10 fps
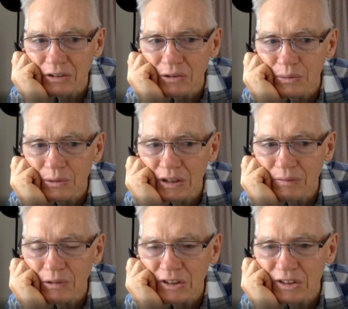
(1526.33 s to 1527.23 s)
You will
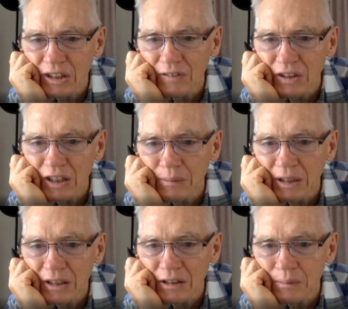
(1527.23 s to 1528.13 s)
receive an
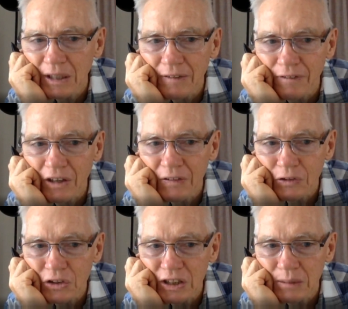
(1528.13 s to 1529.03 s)
email in about 5 or
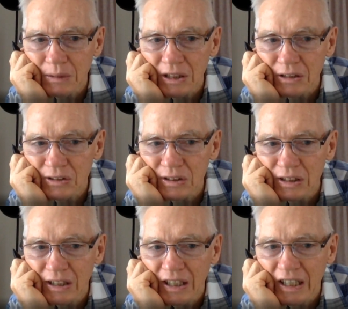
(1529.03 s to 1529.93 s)
10 minutes
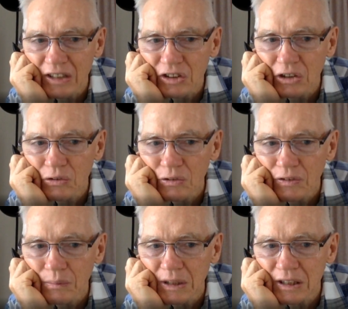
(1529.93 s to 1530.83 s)
as owner of
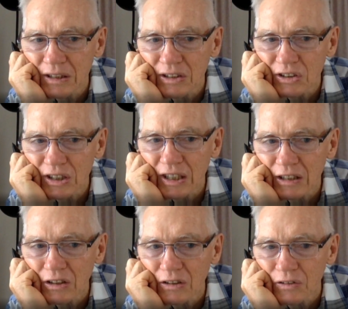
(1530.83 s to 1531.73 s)
the meeting. Just hand
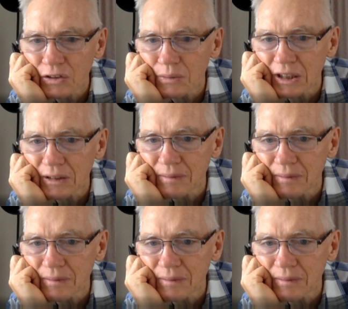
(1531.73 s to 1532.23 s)
it over to me.